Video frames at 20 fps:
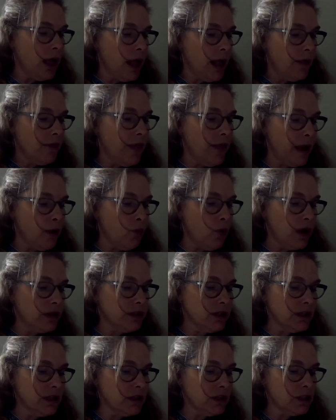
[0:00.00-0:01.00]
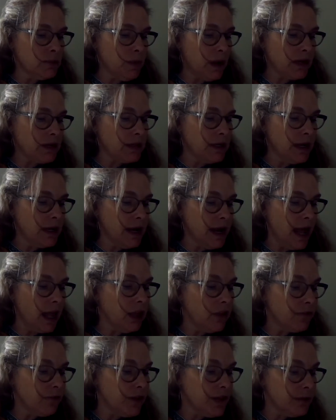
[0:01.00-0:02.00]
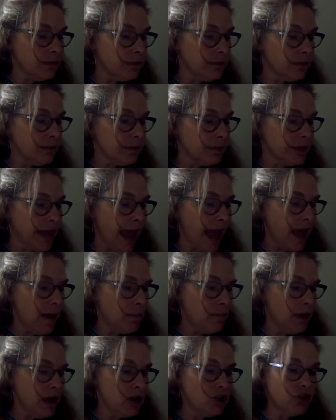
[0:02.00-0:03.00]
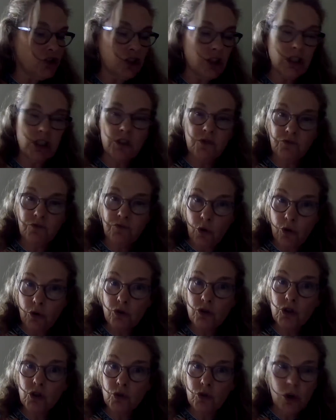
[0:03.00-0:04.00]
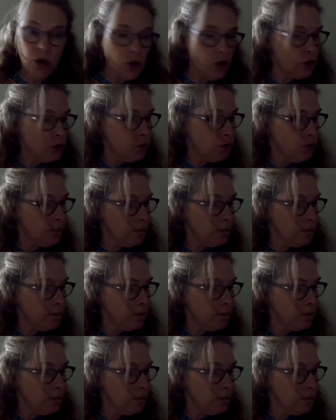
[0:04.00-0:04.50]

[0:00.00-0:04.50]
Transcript: they wasn't expecting an elephant. That much is for true."